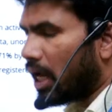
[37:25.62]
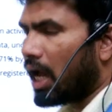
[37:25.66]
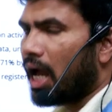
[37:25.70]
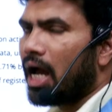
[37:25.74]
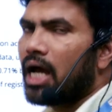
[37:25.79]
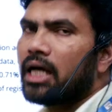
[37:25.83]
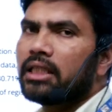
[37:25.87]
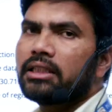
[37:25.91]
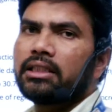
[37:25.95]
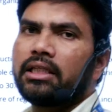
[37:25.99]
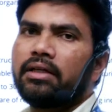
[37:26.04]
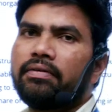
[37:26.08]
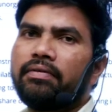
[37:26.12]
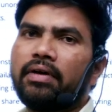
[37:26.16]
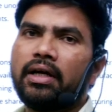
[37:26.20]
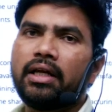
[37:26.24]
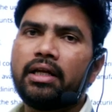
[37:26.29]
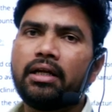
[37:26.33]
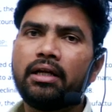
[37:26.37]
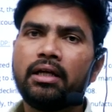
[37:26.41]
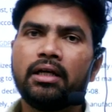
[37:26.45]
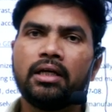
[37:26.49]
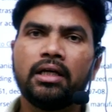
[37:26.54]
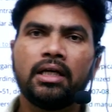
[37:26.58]
has given
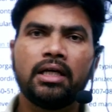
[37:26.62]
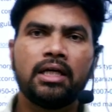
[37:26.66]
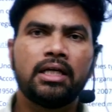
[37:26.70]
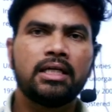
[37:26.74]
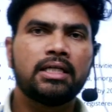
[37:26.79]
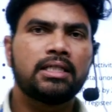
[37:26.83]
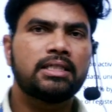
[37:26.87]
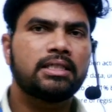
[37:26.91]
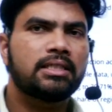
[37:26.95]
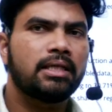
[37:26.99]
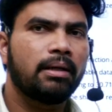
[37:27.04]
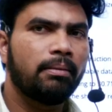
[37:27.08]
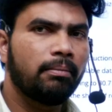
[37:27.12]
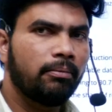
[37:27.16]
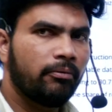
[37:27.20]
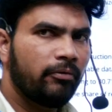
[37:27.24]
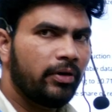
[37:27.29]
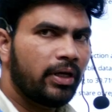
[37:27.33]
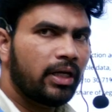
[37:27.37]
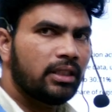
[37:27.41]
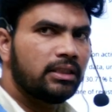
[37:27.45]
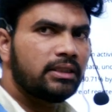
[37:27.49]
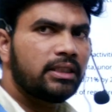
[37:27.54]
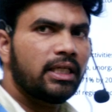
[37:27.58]
some,
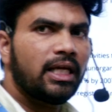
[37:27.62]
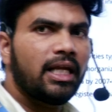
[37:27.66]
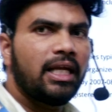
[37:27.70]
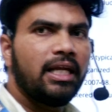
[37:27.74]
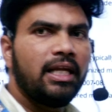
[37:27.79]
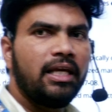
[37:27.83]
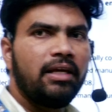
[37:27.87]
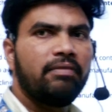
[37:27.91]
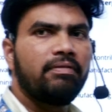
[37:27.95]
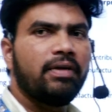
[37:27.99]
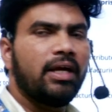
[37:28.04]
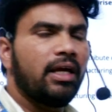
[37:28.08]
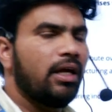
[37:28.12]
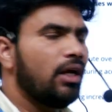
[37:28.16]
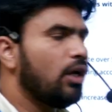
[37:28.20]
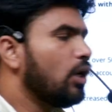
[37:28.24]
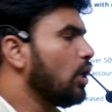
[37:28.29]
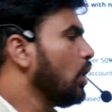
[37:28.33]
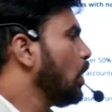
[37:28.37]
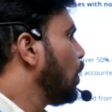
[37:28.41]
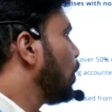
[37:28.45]
we can say, leeway